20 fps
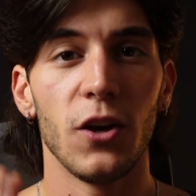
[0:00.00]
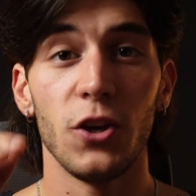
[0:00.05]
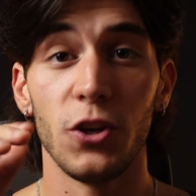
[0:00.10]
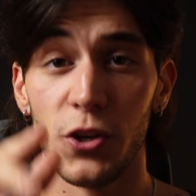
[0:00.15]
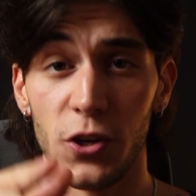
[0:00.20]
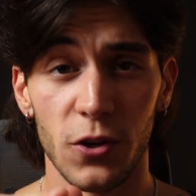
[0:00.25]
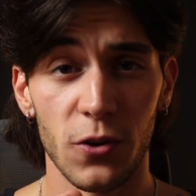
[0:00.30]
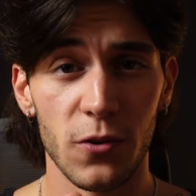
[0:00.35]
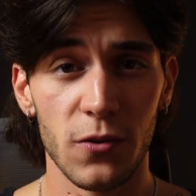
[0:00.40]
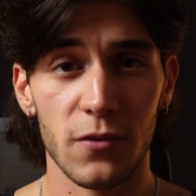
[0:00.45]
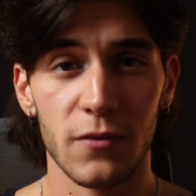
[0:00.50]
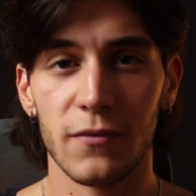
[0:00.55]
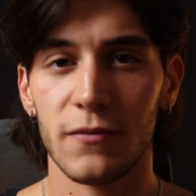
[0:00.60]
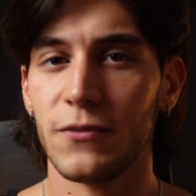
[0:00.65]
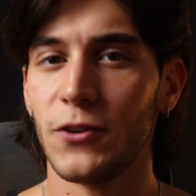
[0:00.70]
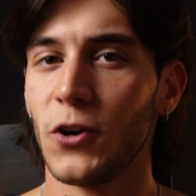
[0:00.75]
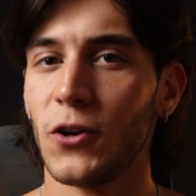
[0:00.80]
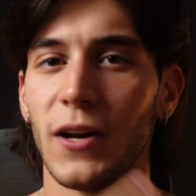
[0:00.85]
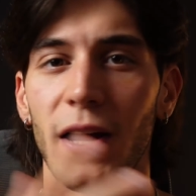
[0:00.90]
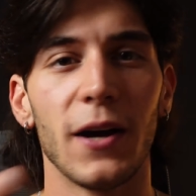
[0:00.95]
you,
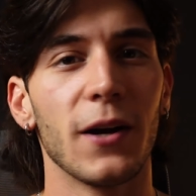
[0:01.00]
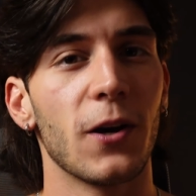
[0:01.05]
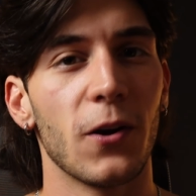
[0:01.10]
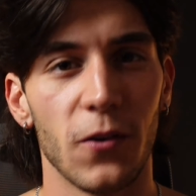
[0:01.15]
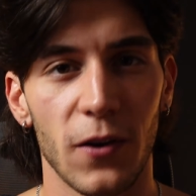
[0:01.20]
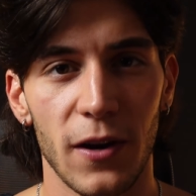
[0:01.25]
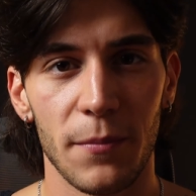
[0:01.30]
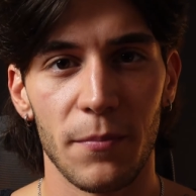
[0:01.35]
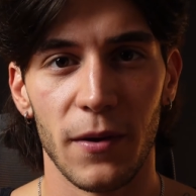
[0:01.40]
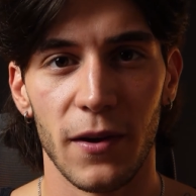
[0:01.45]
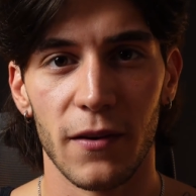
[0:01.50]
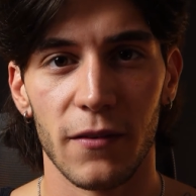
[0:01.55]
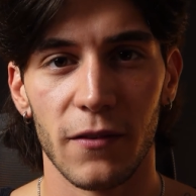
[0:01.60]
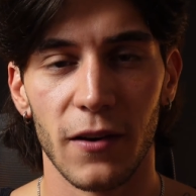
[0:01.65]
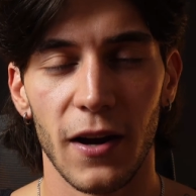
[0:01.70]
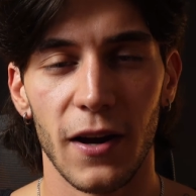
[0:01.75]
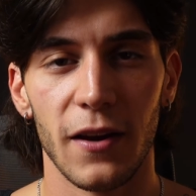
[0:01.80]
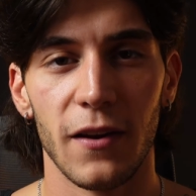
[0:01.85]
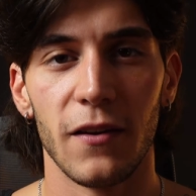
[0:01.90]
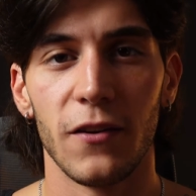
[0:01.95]
you're not creepy,
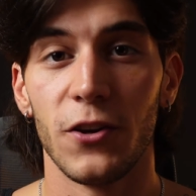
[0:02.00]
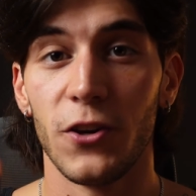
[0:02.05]
right?